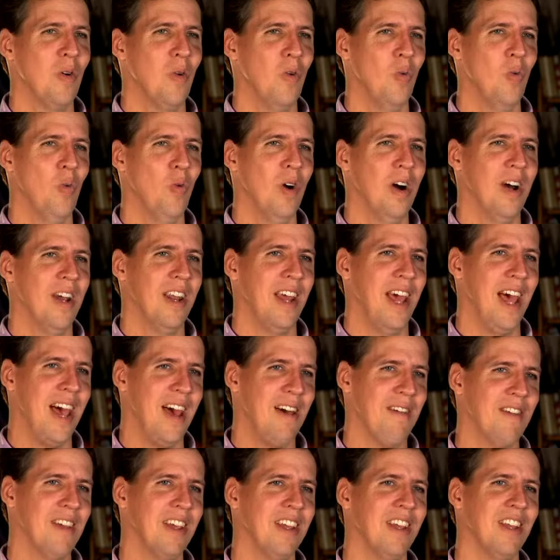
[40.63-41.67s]
What
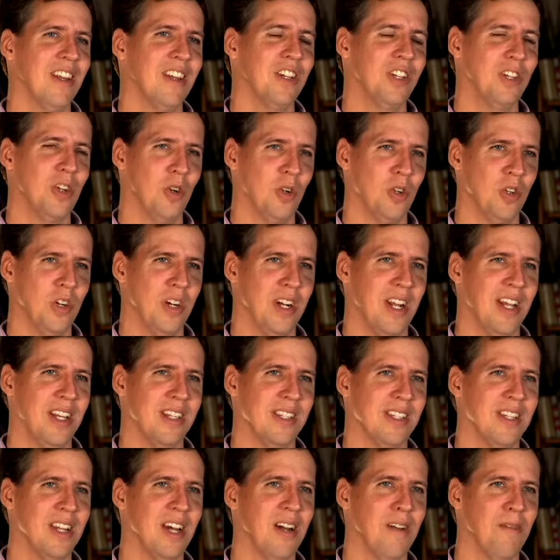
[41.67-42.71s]
having children
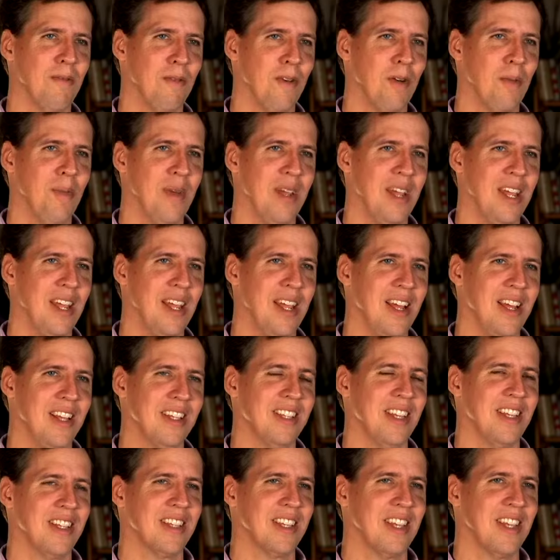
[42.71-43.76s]
has done for me
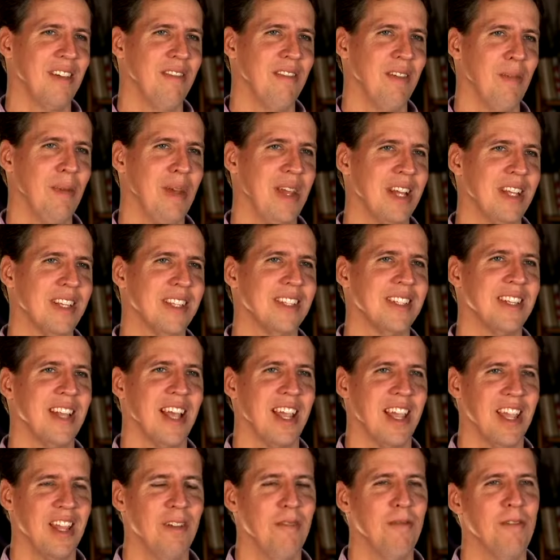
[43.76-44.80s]
is it's given me a
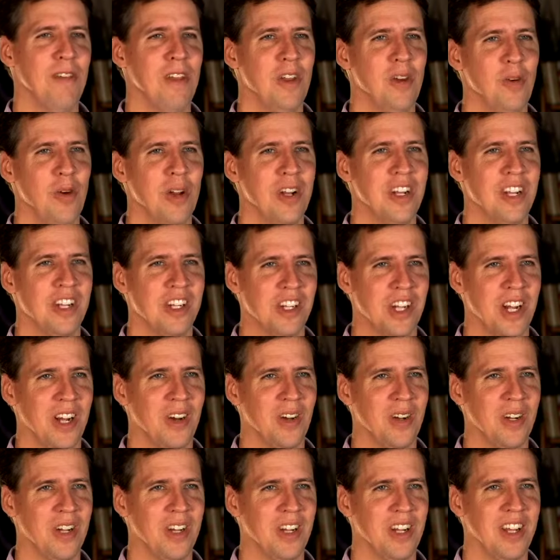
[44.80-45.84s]
second view into
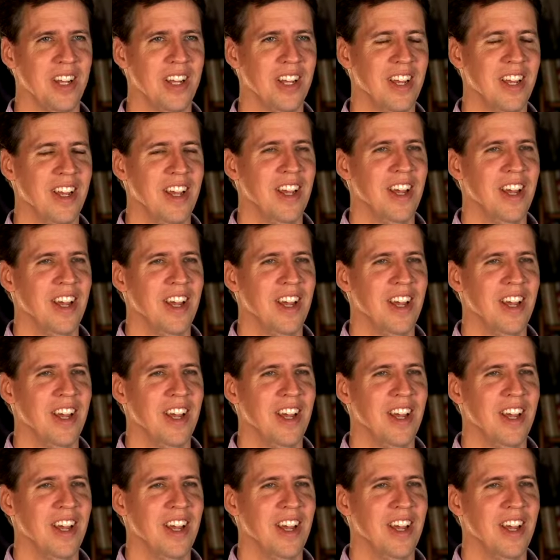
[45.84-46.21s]
childhood.